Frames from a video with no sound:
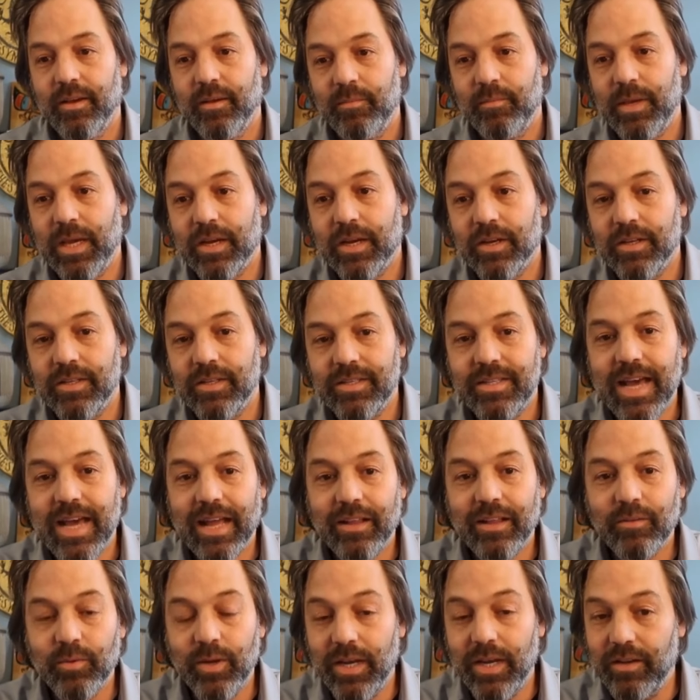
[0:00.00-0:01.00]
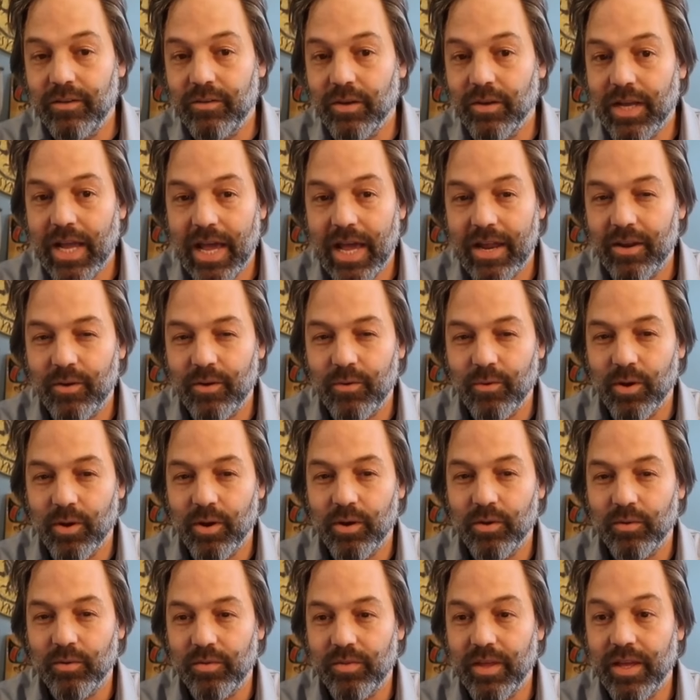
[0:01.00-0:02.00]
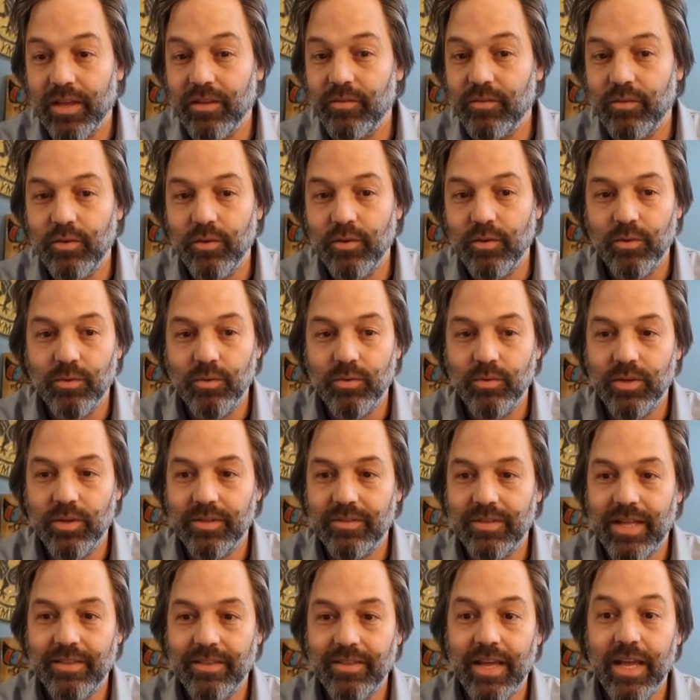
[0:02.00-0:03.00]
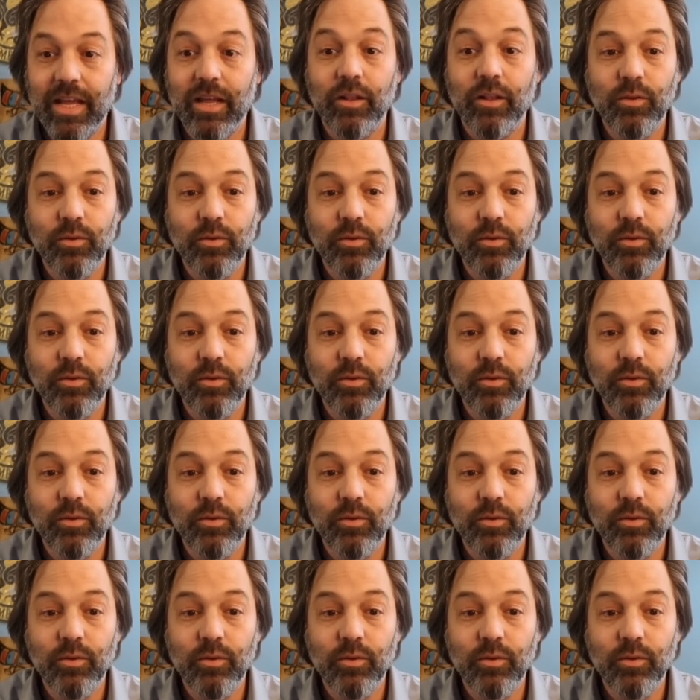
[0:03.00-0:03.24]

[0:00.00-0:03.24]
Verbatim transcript: Because that's what intercategorical things do, is that they